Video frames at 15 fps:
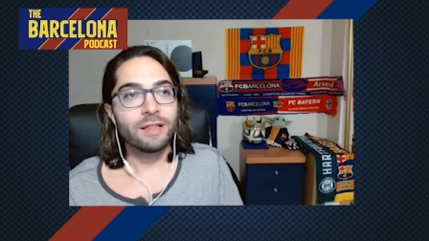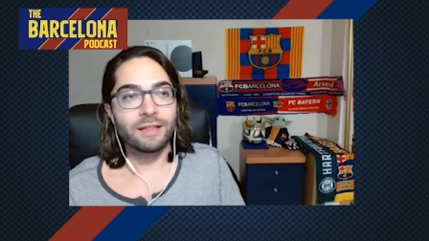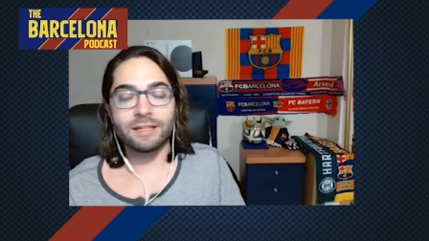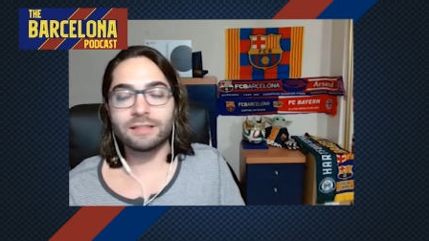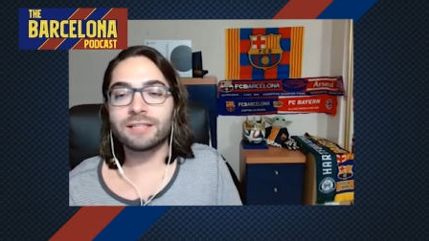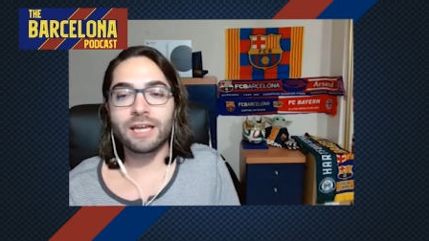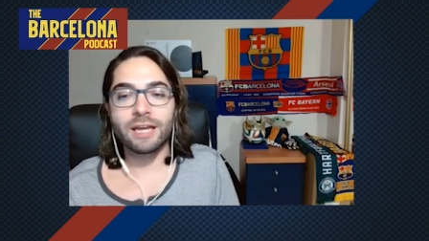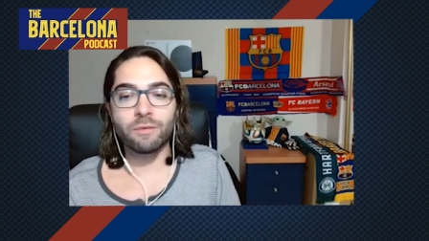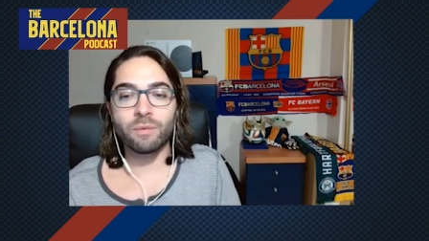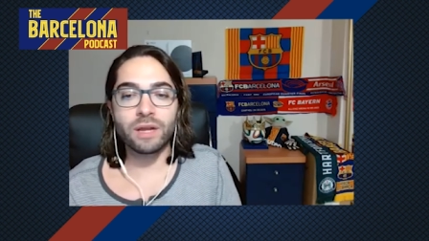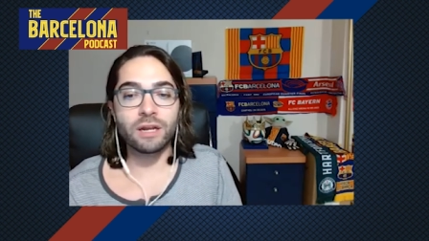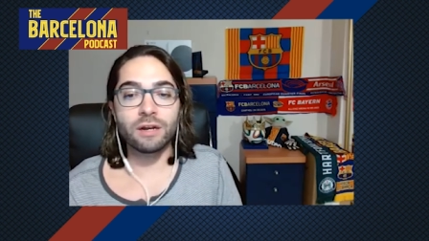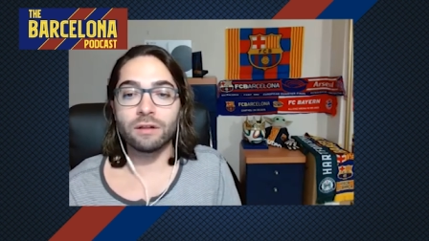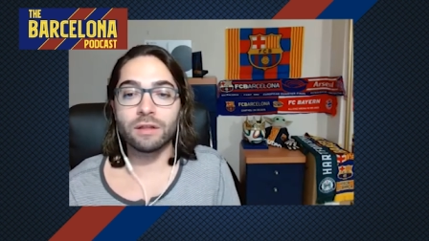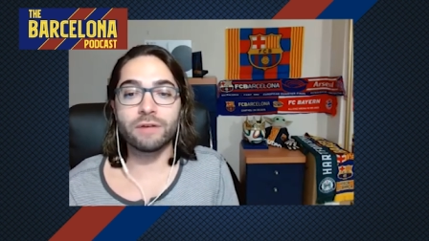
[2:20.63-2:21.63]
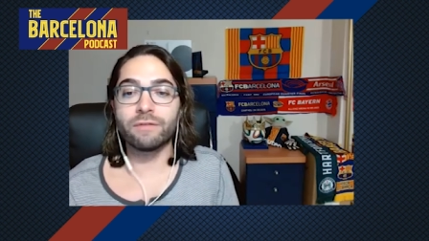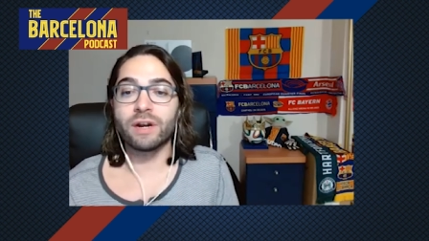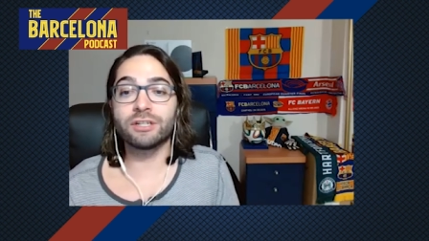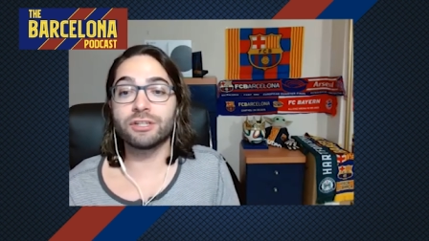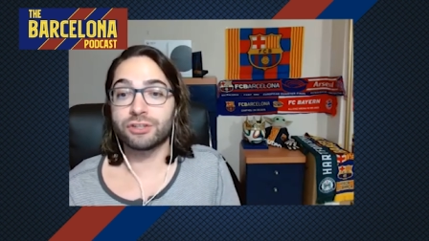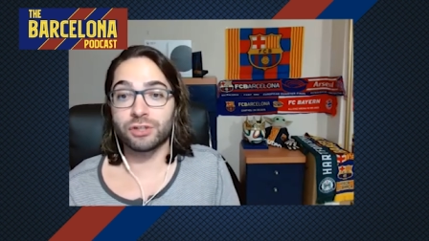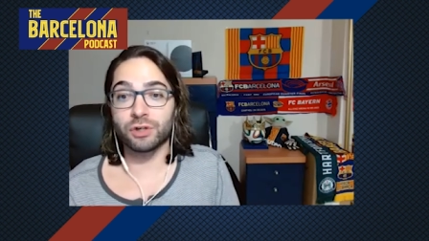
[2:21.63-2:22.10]
let's say we can only
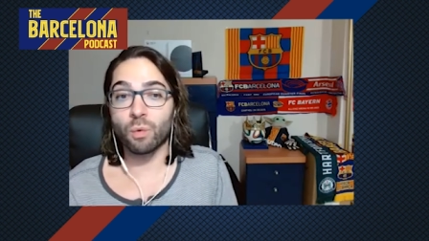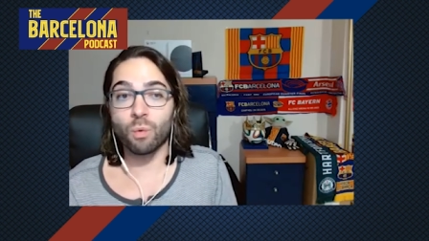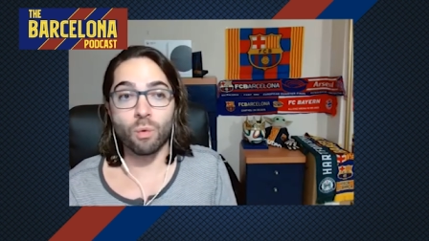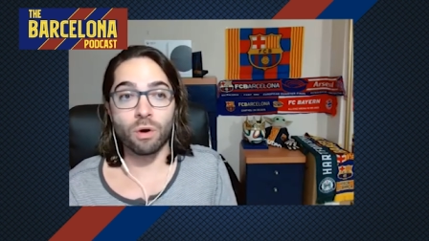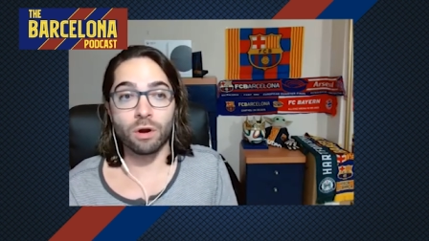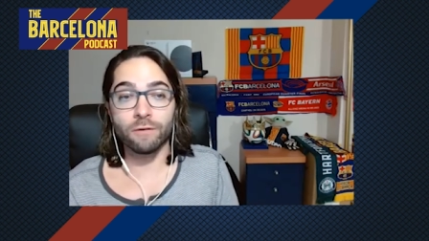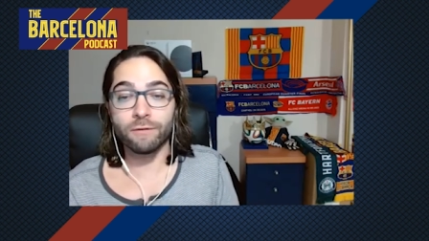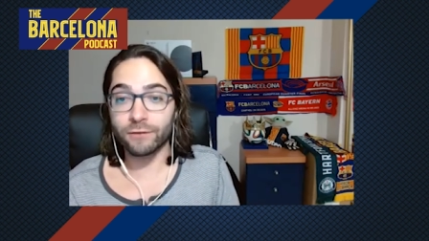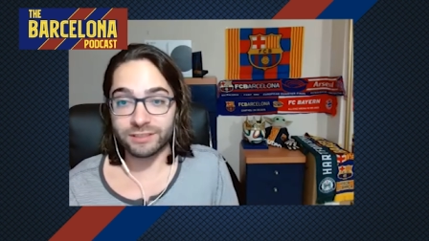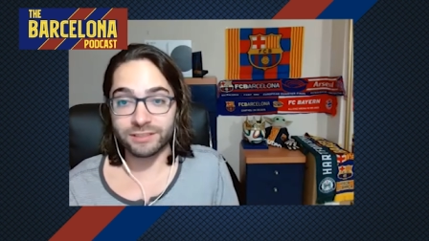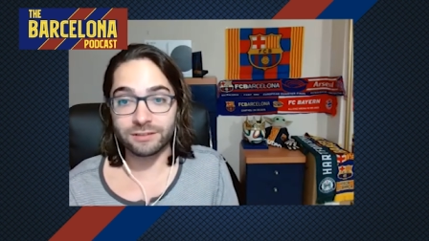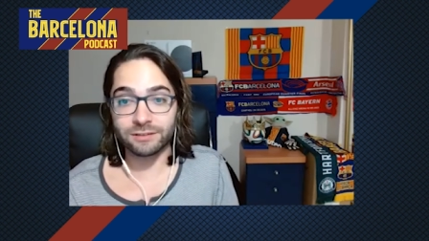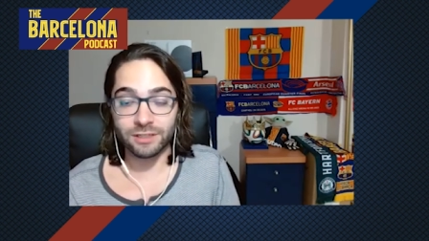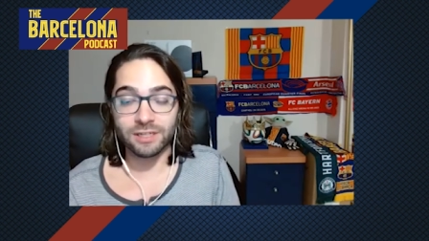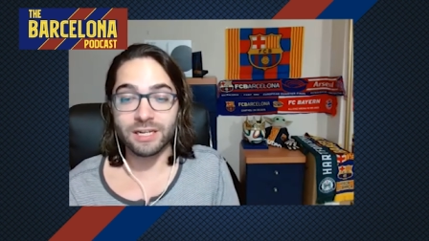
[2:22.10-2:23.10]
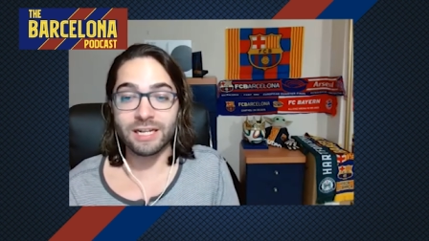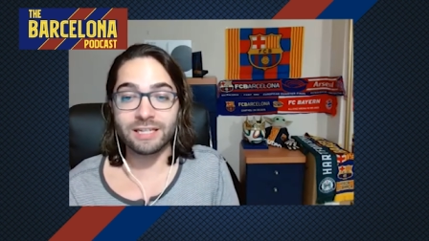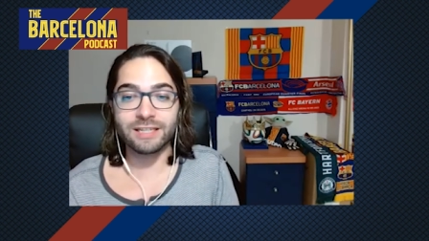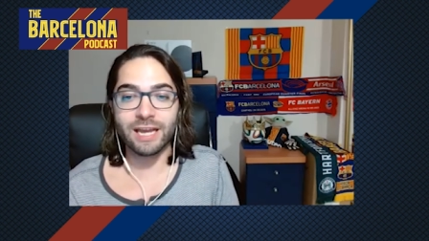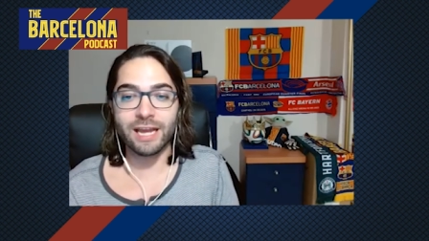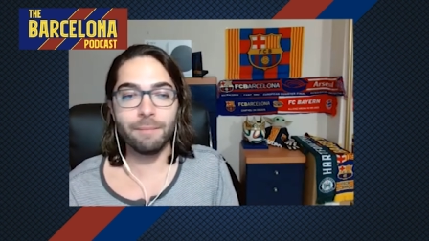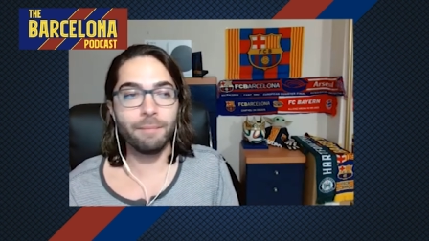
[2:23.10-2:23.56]
register one for
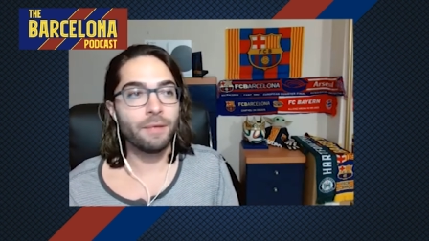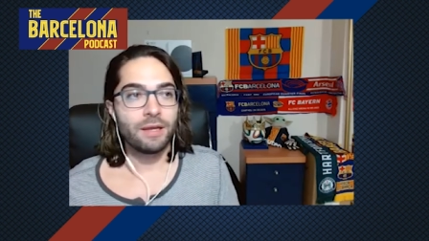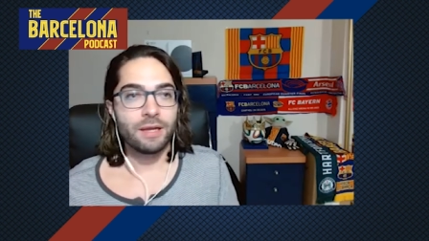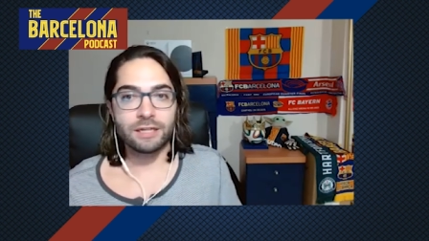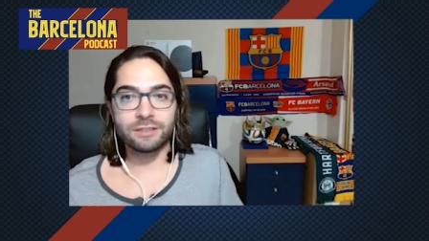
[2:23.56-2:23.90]
Sunday's game